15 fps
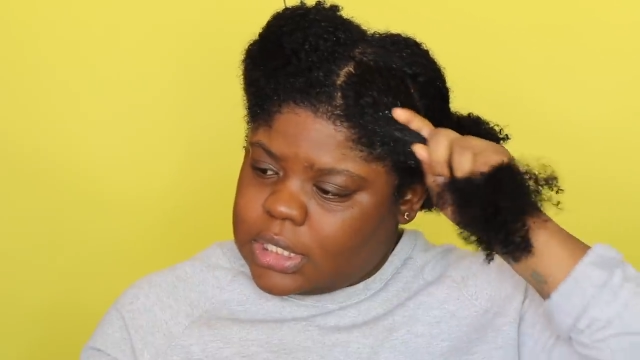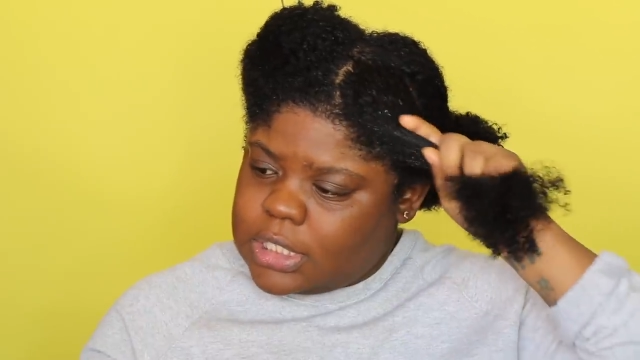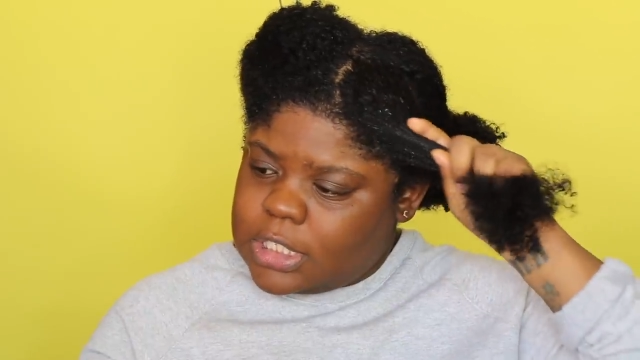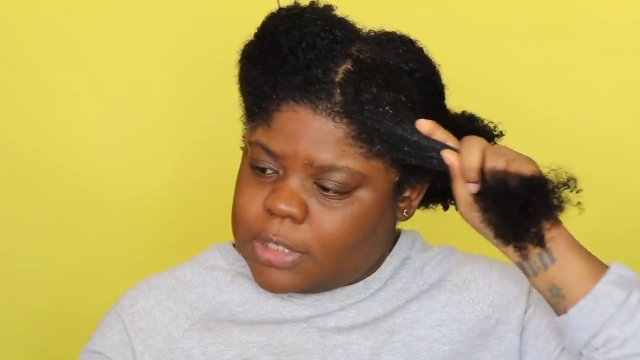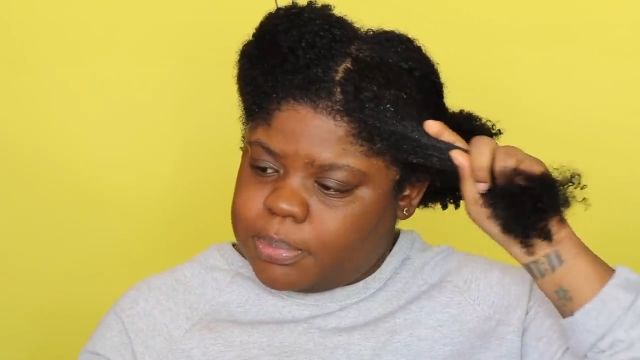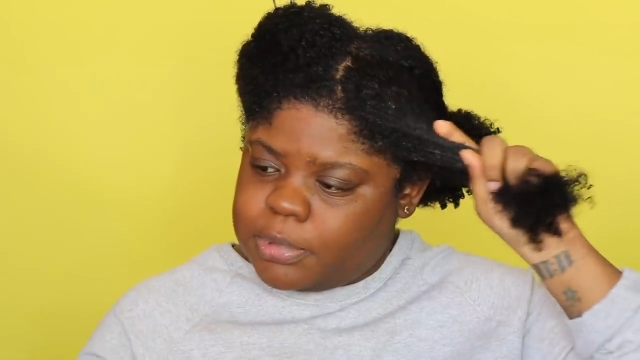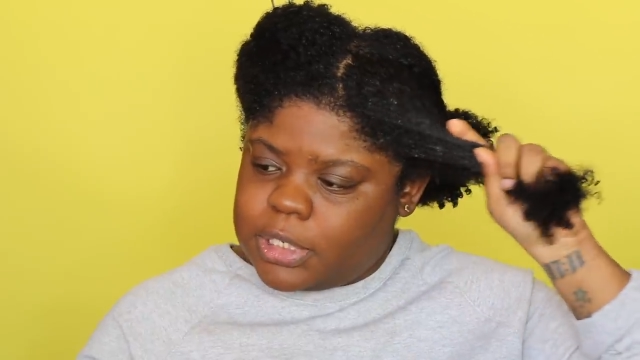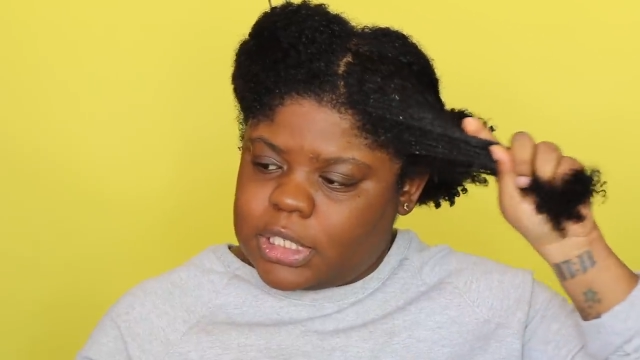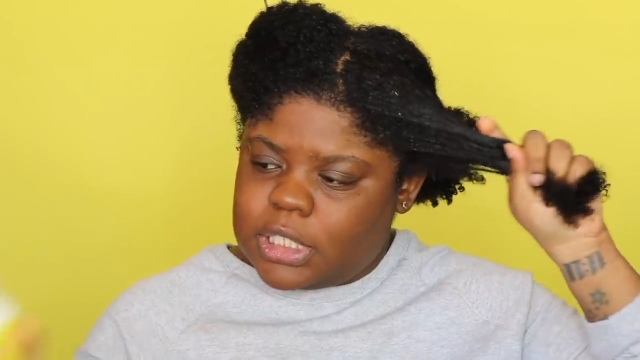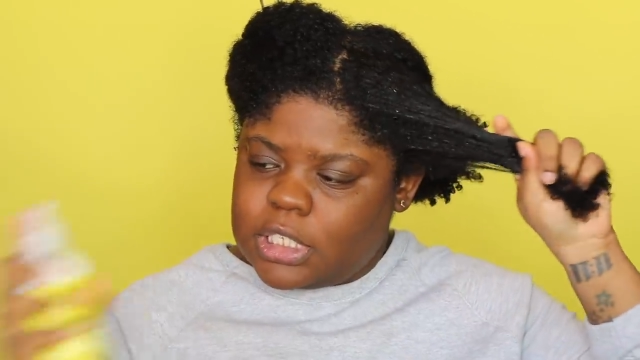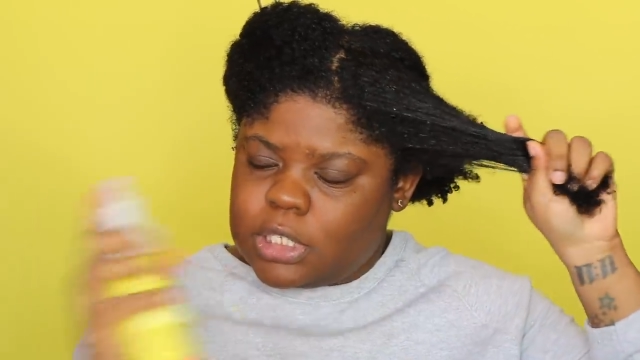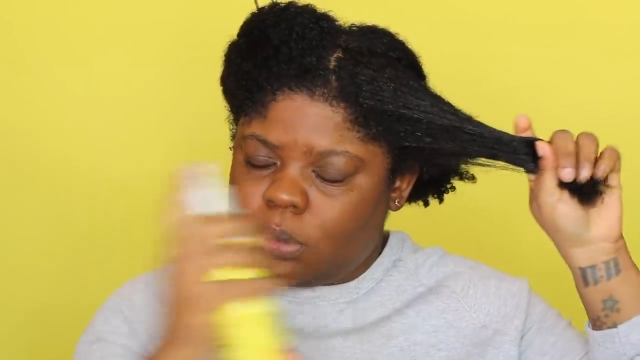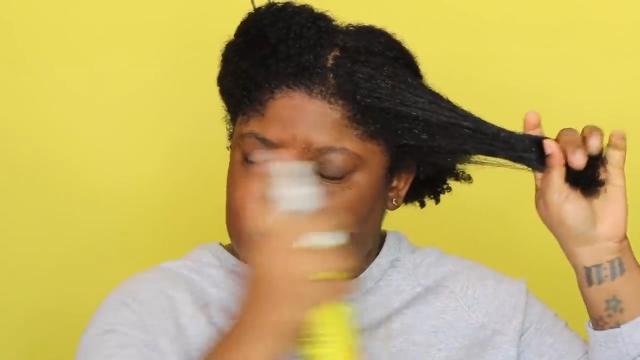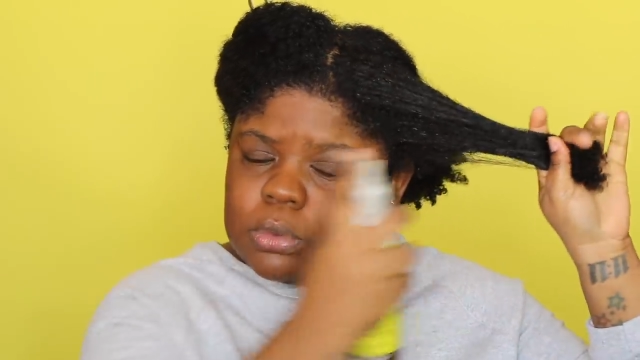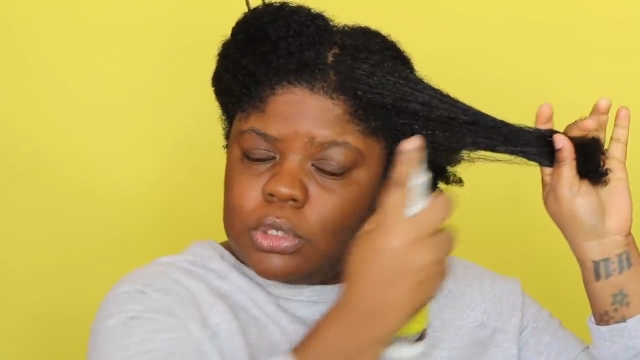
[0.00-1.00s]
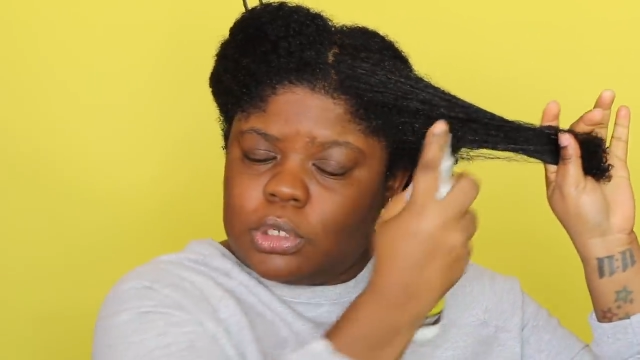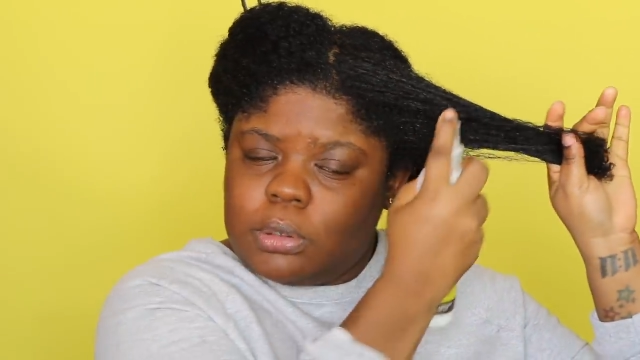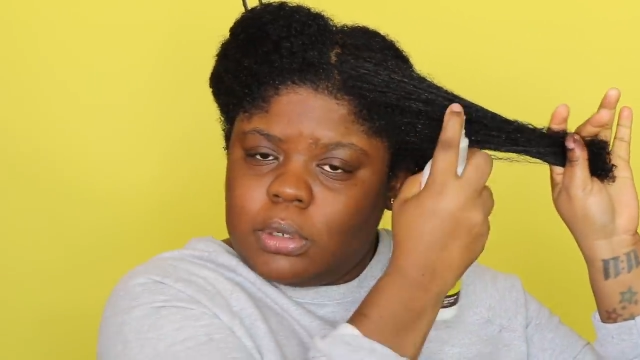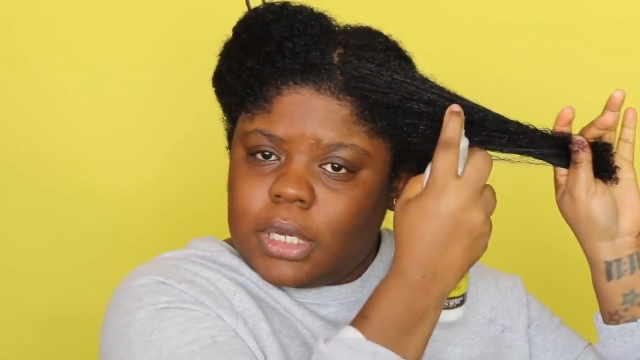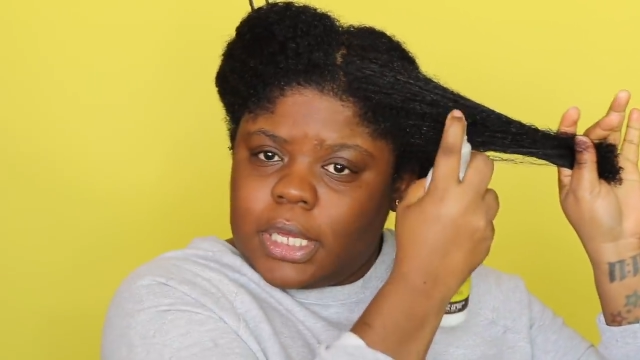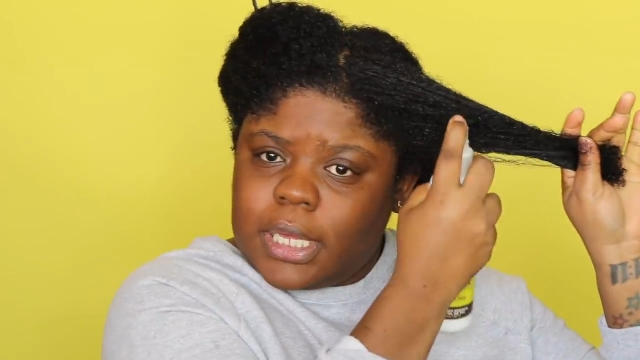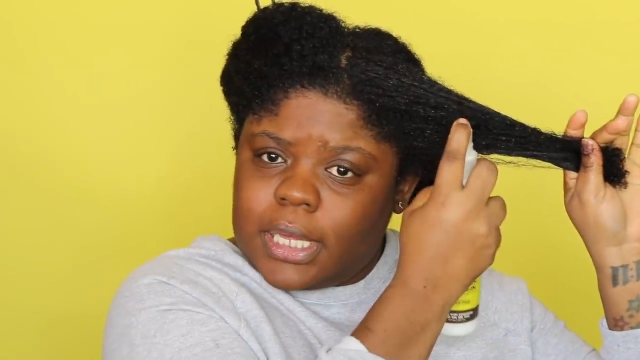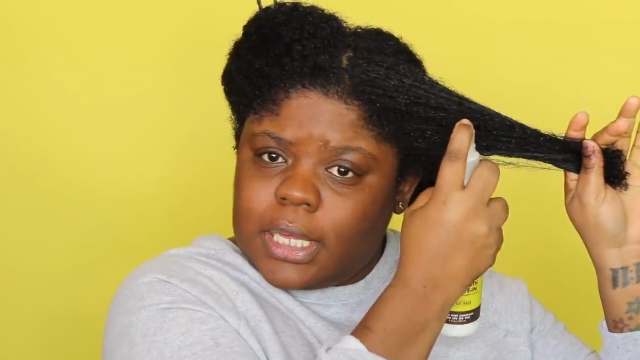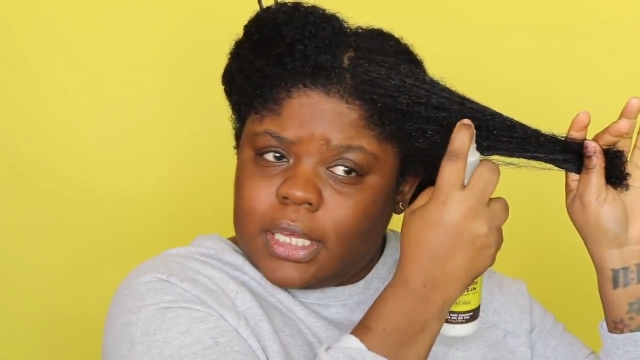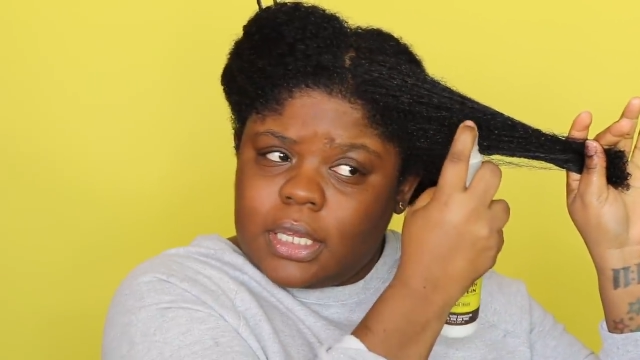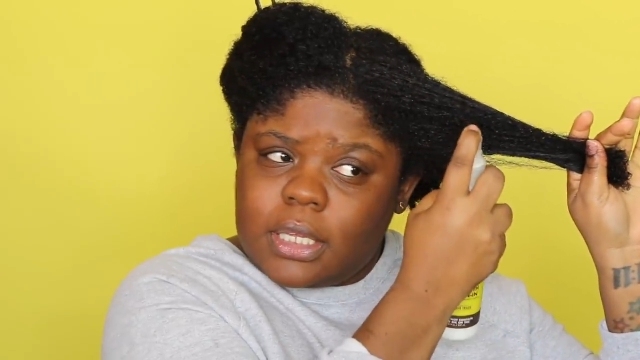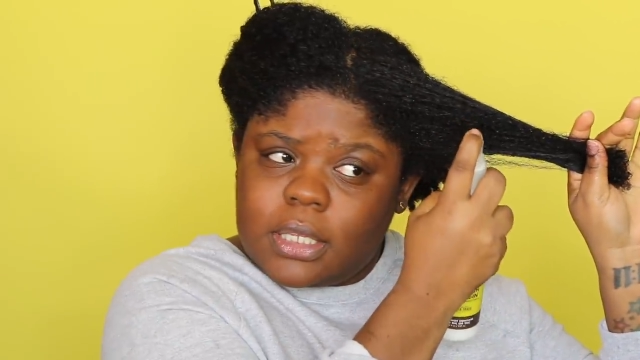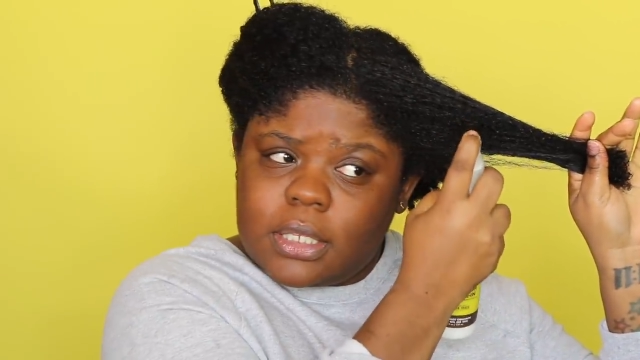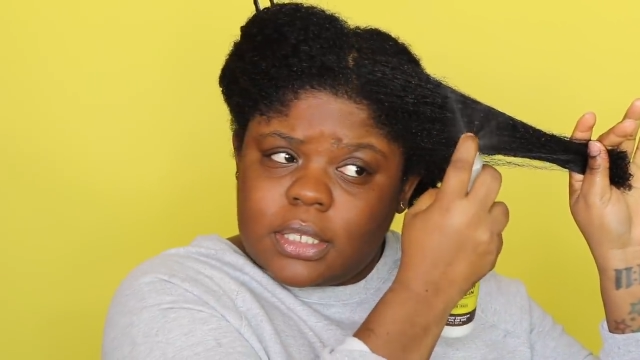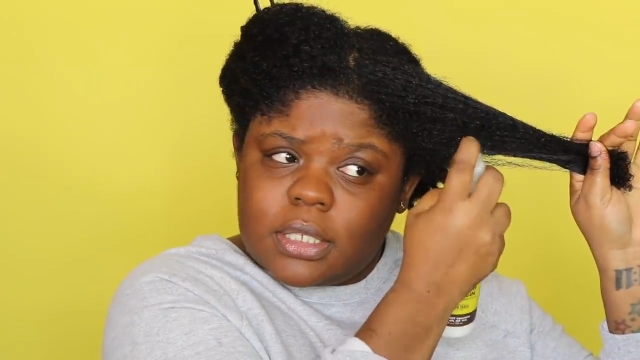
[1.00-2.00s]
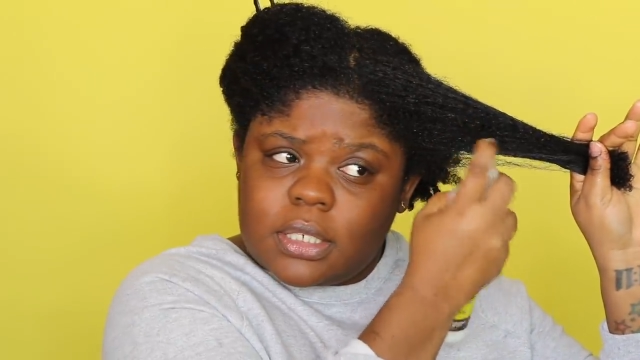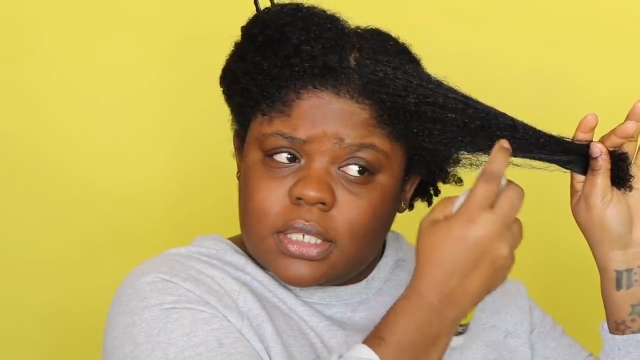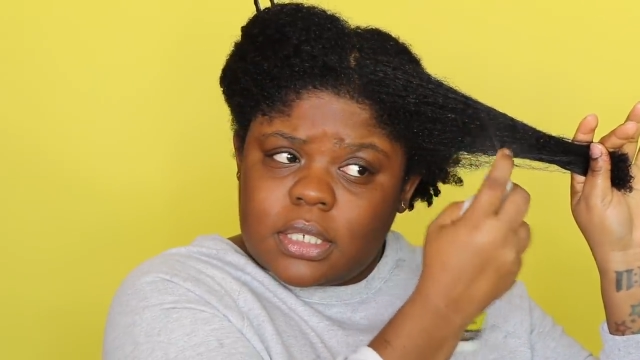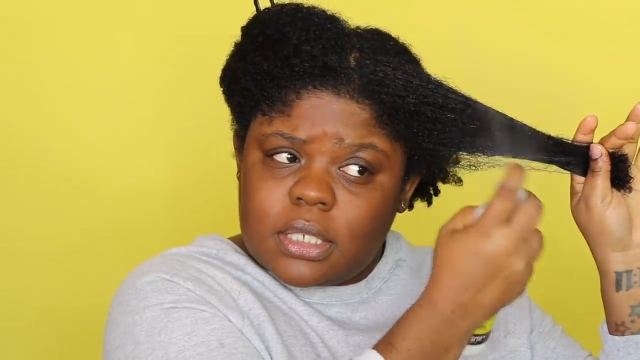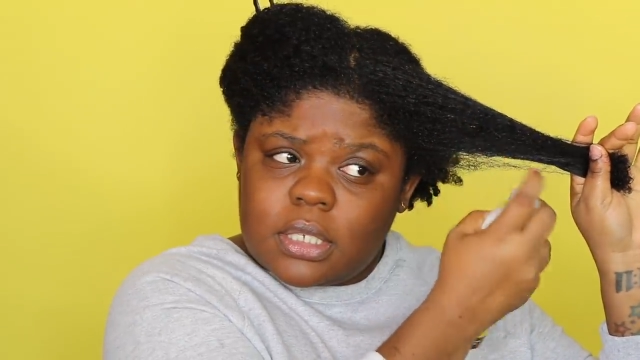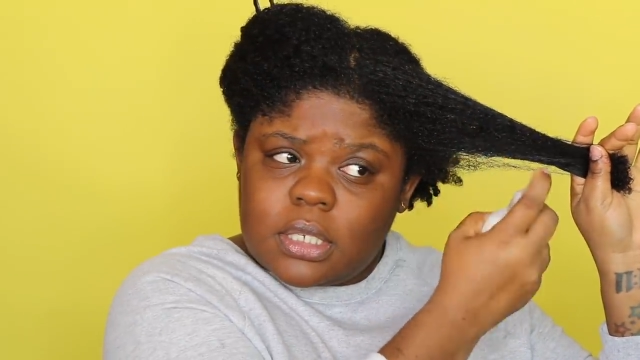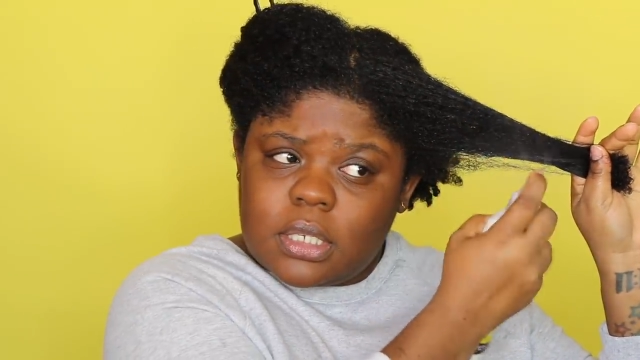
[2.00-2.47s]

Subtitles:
spray this on your hands.